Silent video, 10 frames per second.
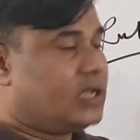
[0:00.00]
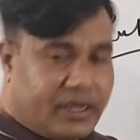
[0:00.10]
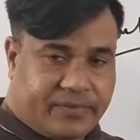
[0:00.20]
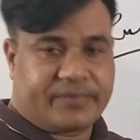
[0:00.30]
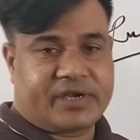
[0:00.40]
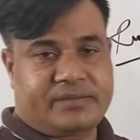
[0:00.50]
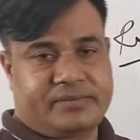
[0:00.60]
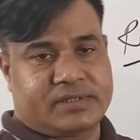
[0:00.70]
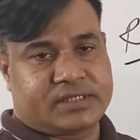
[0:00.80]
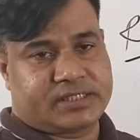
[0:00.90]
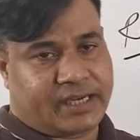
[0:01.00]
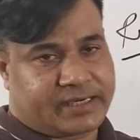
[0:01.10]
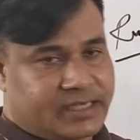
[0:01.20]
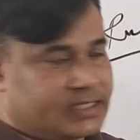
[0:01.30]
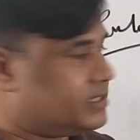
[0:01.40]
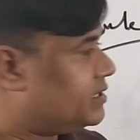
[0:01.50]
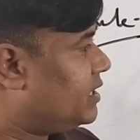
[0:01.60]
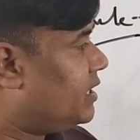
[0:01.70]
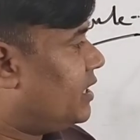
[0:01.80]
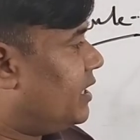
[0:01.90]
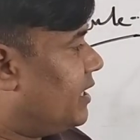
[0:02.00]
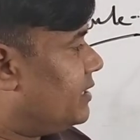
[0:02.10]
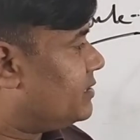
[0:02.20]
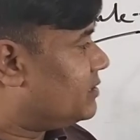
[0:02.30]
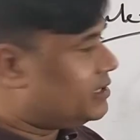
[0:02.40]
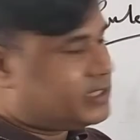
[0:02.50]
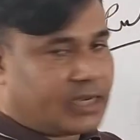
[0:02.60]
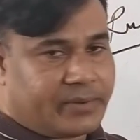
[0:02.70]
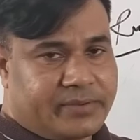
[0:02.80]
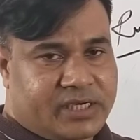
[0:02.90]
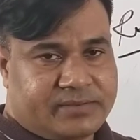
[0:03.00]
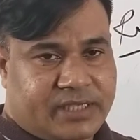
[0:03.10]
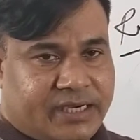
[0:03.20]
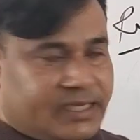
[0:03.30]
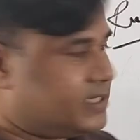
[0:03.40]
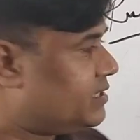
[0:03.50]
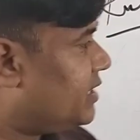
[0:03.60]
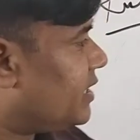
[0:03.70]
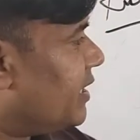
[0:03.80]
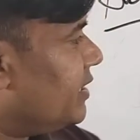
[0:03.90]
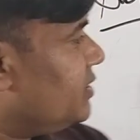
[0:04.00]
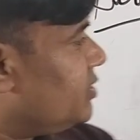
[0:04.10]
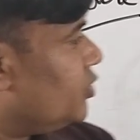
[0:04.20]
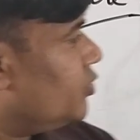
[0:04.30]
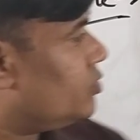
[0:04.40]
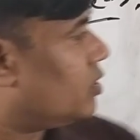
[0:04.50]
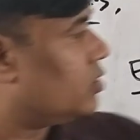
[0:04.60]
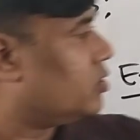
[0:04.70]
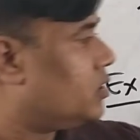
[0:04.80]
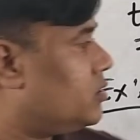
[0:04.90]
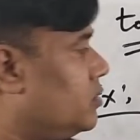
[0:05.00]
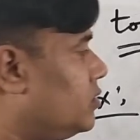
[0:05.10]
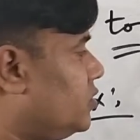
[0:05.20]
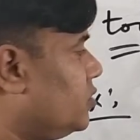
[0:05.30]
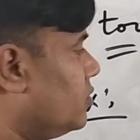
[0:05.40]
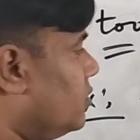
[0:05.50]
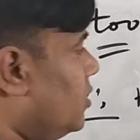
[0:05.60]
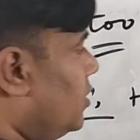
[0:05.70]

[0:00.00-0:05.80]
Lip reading: affirmative sentence, and this affirmative sentence carries 2 2.